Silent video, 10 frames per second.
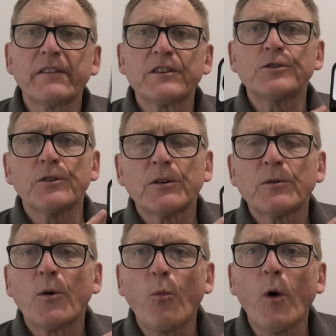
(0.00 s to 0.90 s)
this unit,
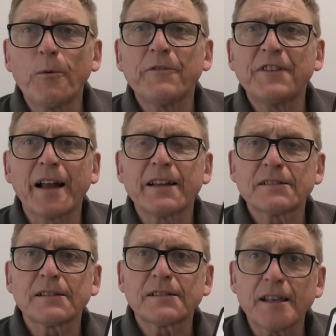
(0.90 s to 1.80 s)
what we've done
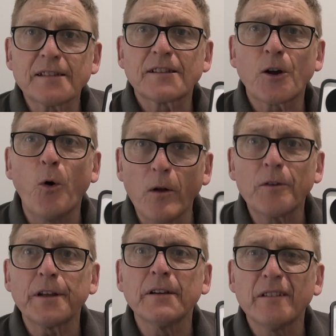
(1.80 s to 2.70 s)
is assess the
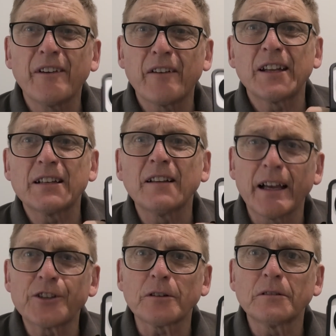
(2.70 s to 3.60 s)
quality of our
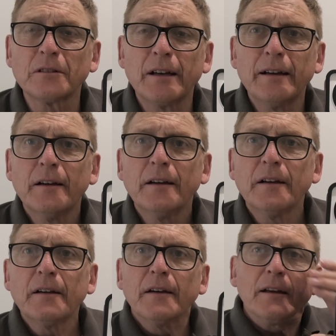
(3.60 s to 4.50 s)
ventilation.
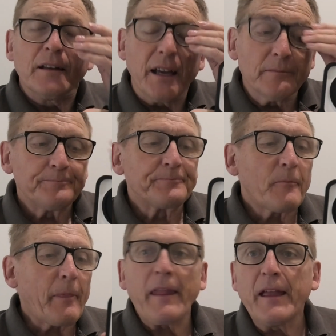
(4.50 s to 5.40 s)
Now,
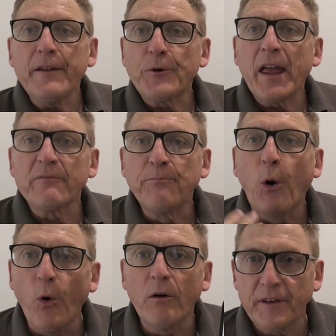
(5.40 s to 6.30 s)
if we have
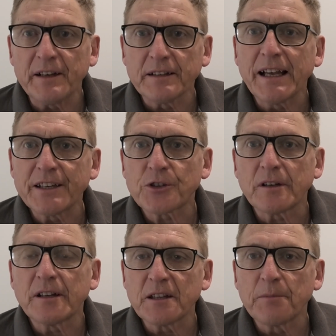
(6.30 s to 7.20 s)
poor
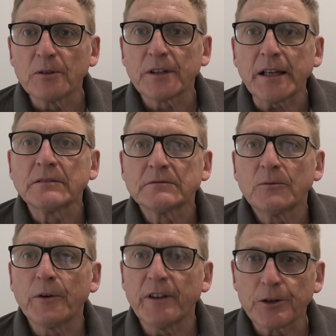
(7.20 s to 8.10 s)
ventilation in the building,
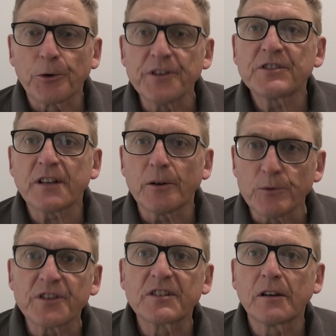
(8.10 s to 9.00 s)
we've increased our
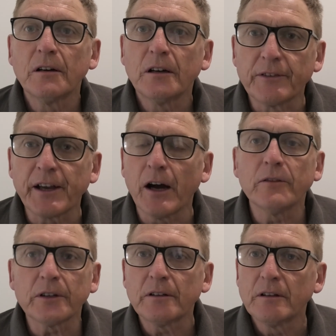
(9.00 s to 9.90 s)
risk of COVID.